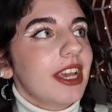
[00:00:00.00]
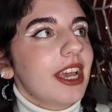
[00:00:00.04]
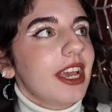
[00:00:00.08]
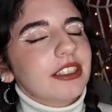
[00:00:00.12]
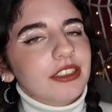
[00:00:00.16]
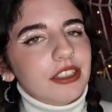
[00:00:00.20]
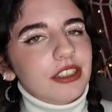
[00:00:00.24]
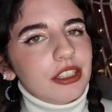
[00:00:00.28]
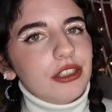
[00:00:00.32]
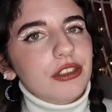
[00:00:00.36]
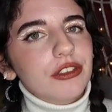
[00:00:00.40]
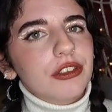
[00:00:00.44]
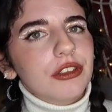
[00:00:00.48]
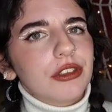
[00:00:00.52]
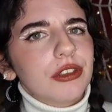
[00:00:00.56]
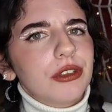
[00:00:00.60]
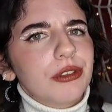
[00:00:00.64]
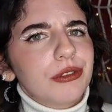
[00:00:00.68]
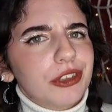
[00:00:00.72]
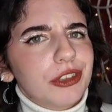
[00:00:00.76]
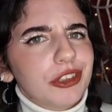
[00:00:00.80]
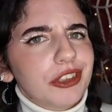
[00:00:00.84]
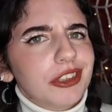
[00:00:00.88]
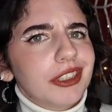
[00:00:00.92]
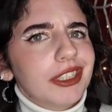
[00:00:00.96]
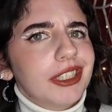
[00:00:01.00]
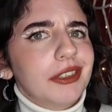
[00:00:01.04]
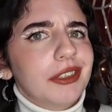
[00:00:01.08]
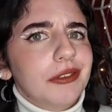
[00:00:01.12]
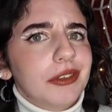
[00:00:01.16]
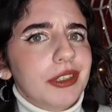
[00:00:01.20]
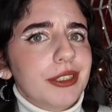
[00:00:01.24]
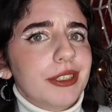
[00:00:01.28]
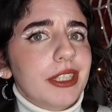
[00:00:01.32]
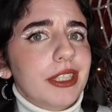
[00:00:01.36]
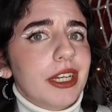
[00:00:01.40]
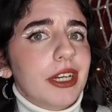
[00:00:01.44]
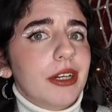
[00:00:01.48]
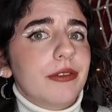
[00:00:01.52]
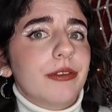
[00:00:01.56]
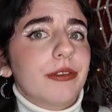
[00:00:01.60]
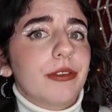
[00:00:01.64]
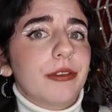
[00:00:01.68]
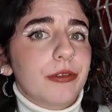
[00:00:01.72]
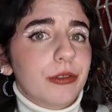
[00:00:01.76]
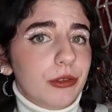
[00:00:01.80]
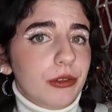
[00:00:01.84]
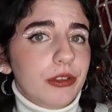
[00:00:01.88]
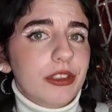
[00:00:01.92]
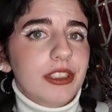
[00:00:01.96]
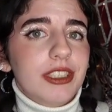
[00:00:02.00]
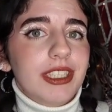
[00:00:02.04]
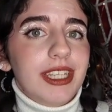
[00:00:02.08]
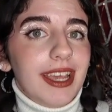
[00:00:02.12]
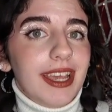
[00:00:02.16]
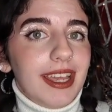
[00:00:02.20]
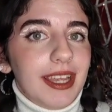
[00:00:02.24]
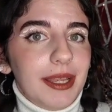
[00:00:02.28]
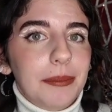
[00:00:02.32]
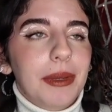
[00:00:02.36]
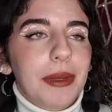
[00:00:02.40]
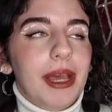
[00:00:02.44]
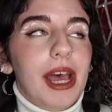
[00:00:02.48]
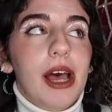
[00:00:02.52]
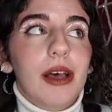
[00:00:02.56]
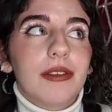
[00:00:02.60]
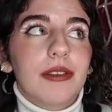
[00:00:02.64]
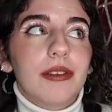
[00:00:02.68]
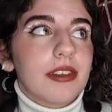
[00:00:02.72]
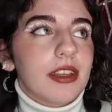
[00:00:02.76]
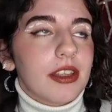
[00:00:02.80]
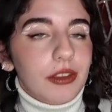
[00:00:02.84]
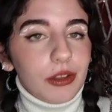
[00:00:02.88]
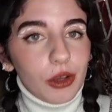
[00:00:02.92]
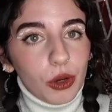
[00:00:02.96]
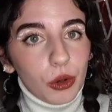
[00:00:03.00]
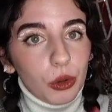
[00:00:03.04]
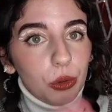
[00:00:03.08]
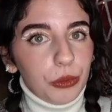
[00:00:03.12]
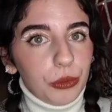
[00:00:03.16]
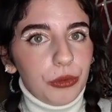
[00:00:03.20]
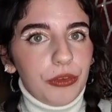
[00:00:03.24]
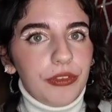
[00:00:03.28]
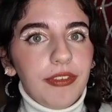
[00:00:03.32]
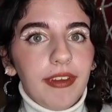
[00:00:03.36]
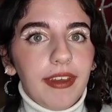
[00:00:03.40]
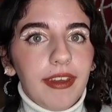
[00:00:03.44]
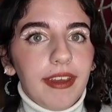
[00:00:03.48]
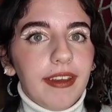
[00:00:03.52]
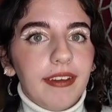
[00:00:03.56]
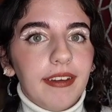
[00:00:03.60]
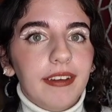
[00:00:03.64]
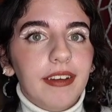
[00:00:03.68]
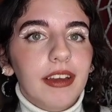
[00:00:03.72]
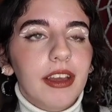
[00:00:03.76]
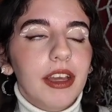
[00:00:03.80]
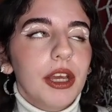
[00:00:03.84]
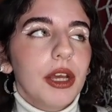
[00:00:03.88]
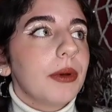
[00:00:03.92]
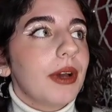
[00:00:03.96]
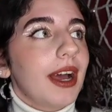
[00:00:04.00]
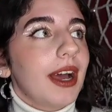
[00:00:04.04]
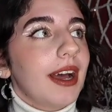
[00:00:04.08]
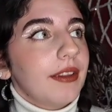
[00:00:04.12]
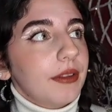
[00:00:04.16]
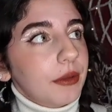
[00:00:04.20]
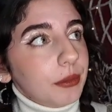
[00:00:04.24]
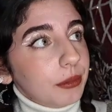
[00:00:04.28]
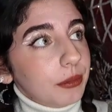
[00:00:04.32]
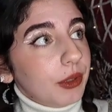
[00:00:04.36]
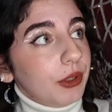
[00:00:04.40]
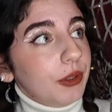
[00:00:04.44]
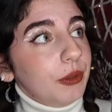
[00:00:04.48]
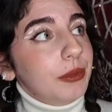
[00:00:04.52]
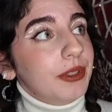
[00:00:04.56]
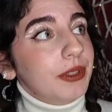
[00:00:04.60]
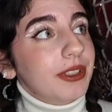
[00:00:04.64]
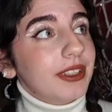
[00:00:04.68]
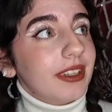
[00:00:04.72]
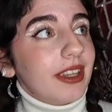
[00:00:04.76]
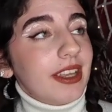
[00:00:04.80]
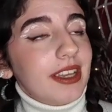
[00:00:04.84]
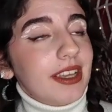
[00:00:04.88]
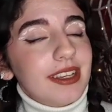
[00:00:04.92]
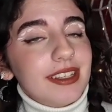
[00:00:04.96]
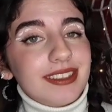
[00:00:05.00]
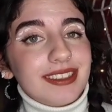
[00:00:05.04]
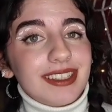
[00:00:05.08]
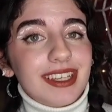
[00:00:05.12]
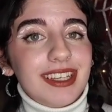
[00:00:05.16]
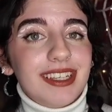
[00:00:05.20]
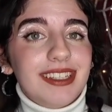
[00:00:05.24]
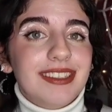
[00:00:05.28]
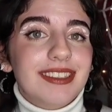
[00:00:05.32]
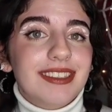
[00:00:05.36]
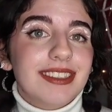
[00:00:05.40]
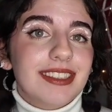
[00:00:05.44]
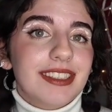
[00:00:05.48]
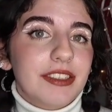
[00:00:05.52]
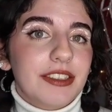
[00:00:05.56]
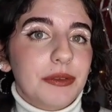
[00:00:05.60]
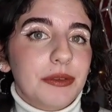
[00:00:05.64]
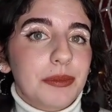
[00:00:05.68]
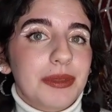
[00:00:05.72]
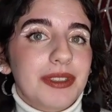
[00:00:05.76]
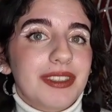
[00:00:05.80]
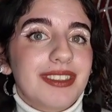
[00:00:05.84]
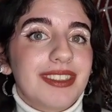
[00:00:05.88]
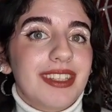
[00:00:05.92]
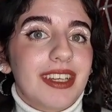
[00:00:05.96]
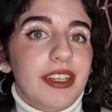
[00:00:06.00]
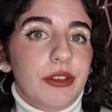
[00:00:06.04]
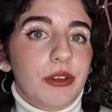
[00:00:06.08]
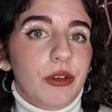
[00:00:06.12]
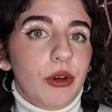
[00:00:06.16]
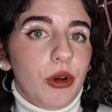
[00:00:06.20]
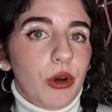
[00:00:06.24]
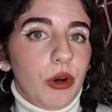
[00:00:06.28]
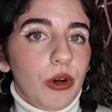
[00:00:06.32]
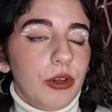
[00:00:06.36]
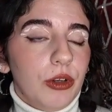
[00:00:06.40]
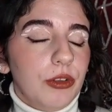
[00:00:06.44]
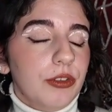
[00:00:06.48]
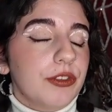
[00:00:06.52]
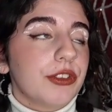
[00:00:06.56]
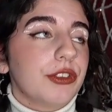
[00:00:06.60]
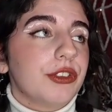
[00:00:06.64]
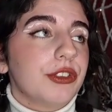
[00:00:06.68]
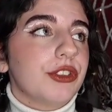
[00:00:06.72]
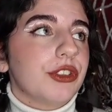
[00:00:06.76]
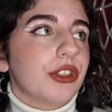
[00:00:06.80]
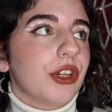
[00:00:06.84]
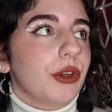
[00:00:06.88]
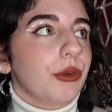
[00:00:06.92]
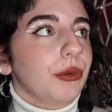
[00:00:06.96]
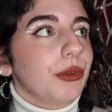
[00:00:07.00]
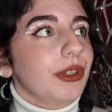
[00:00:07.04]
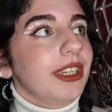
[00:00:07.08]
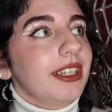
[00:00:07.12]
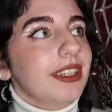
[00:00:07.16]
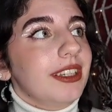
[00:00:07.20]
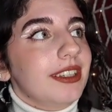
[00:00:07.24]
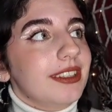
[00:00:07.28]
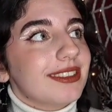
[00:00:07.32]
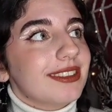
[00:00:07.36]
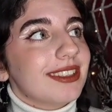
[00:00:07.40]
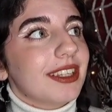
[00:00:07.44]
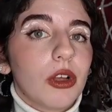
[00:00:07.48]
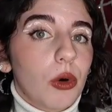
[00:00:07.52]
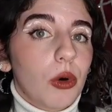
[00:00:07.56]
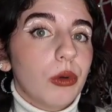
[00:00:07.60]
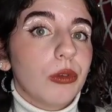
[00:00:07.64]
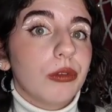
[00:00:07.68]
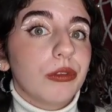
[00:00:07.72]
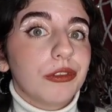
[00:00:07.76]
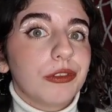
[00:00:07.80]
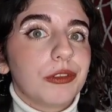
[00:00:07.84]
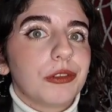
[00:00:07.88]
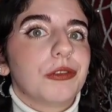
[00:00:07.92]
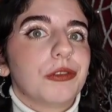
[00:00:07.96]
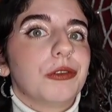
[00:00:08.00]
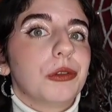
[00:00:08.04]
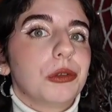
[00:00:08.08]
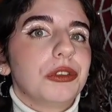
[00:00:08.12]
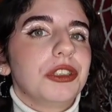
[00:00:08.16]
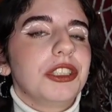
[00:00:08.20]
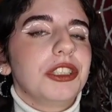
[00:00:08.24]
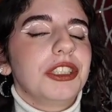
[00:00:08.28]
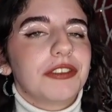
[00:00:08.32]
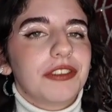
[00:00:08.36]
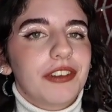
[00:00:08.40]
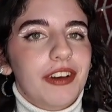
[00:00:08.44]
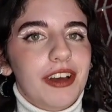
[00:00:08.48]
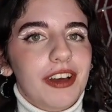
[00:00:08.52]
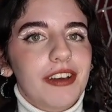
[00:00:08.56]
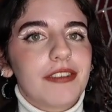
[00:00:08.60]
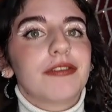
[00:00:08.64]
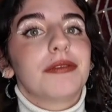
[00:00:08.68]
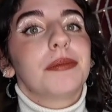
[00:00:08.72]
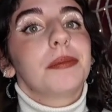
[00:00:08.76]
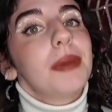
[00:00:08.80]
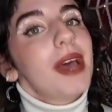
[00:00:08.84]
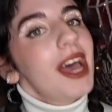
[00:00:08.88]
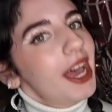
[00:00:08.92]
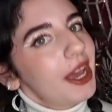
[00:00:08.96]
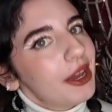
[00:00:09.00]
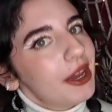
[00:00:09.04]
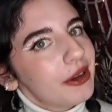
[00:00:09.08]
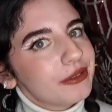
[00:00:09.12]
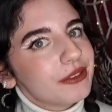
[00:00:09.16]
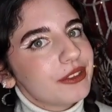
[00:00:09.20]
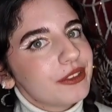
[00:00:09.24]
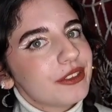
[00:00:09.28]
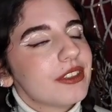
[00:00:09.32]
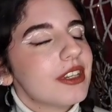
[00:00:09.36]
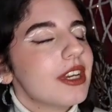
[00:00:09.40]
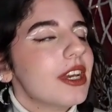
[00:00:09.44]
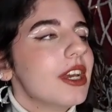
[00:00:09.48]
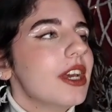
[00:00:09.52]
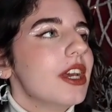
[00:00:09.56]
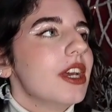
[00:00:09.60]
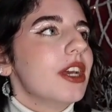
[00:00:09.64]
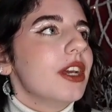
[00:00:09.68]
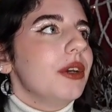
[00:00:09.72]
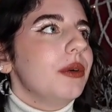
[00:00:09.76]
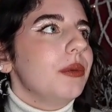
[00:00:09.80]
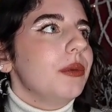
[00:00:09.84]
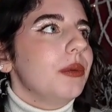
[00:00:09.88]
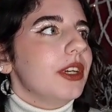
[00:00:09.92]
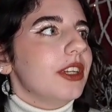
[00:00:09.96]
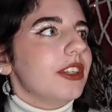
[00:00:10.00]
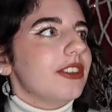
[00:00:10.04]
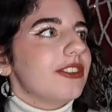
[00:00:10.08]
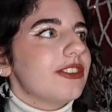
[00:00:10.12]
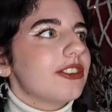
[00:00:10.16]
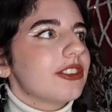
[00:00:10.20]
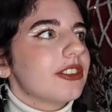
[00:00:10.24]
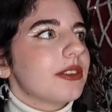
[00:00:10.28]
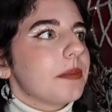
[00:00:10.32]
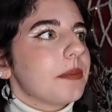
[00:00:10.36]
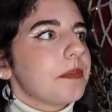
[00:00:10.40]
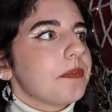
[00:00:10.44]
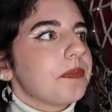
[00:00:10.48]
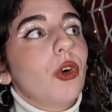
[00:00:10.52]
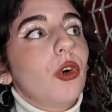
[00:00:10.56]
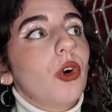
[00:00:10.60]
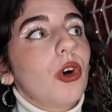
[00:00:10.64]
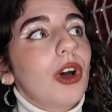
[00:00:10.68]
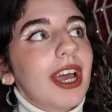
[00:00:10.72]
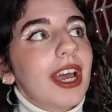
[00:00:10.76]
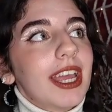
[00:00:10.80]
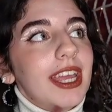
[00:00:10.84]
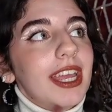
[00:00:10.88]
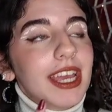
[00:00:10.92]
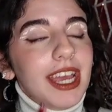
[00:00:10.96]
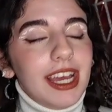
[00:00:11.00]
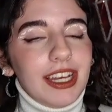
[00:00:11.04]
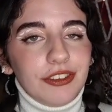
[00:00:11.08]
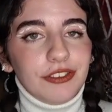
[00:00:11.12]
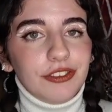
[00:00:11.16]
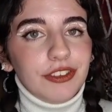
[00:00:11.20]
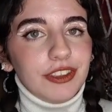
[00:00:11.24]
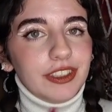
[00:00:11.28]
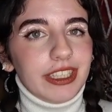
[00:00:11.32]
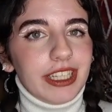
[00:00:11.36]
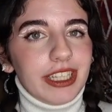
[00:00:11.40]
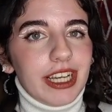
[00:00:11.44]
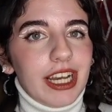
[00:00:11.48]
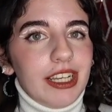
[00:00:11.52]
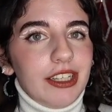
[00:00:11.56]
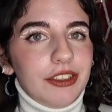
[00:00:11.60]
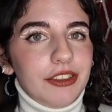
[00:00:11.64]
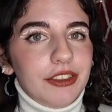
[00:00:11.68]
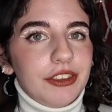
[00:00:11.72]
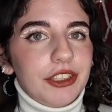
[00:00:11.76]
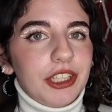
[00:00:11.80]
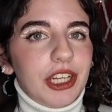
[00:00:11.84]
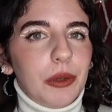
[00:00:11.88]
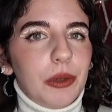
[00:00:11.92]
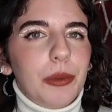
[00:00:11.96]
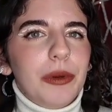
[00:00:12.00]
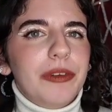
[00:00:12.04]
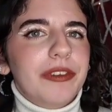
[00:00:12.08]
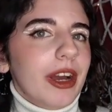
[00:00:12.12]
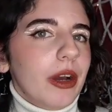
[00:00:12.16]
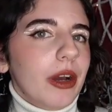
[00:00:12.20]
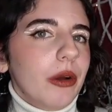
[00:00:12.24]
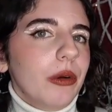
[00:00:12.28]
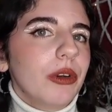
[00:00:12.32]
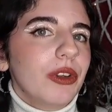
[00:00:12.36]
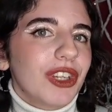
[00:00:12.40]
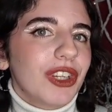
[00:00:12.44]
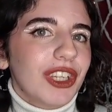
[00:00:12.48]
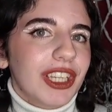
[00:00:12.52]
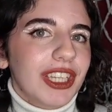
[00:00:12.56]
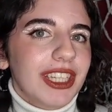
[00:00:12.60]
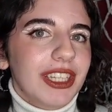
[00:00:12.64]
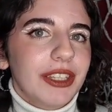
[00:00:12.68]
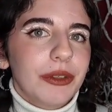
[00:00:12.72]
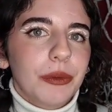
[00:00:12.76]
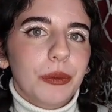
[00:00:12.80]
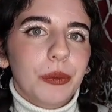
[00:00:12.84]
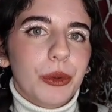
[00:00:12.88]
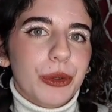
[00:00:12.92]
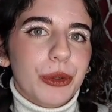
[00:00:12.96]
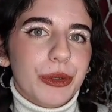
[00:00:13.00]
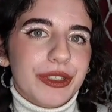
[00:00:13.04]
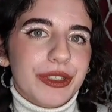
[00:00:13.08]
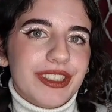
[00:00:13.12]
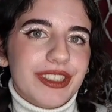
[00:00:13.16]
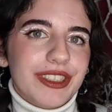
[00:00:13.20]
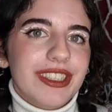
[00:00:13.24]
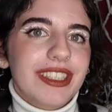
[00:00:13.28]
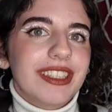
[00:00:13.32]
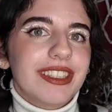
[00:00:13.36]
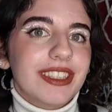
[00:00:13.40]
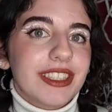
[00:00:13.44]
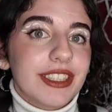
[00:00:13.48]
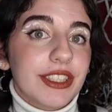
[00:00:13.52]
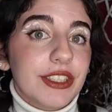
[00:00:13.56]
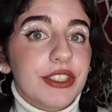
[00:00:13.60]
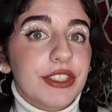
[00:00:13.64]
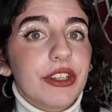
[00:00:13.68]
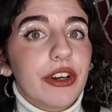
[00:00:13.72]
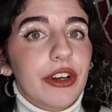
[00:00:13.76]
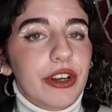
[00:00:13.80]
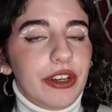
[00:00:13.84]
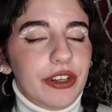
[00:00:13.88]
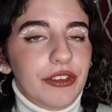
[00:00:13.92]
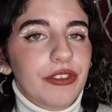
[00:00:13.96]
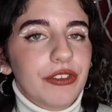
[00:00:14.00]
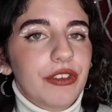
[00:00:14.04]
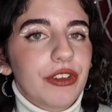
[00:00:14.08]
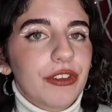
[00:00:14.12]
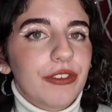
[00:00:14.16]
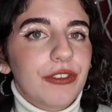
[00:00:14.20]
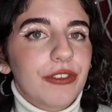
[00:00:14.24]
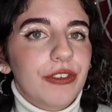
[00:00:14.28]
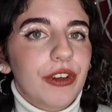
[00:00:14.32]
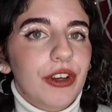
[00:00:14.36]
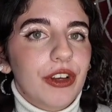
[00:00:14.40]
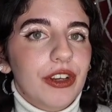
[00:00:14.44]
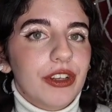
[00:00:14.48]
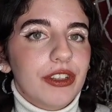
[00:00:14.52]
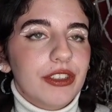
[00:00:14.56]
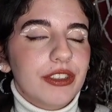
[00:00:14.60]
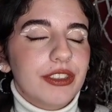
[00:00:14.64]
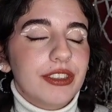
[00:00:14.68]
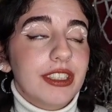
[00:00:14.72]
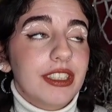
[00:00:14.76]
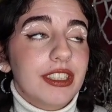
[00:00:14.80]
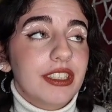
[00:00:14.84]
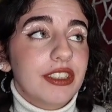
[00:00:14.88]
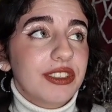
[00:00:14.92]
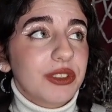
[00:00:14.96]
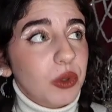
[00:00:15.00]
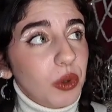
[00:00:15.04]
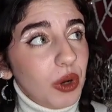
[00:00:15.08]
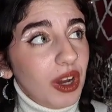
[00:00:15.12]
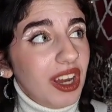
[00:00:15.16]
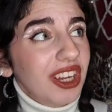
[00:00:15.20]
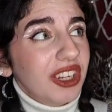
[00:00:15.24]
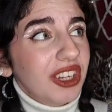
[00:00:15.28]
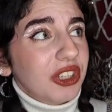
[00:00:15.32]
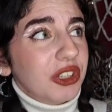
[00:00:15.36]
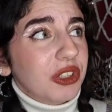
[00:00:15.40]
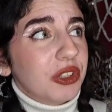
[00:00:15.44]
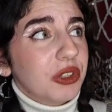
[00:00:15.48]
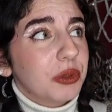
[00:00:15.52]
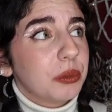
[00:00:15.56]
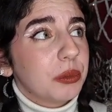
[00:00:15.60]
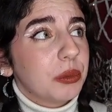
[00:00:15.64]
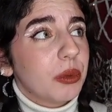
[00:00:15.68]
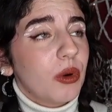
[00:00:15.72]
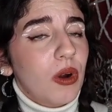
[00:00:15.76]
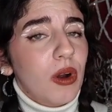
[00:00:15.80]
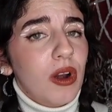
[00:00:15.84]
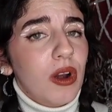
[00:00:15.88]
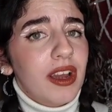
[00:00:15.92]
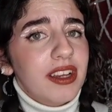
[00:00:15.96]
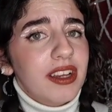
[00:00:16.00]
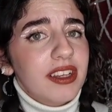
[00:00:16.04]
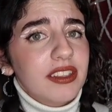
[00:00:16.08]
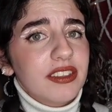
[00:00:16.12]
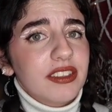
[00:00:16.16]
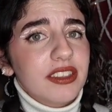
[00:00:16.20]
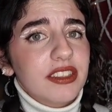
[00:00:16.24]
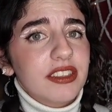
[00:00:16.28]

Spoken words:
It does originally retail for £48, like the whole thing, but at the moment there's a 6% off, so it is on for £45, which for a advent calendar, without looking what's inside of it first, is quite a good price.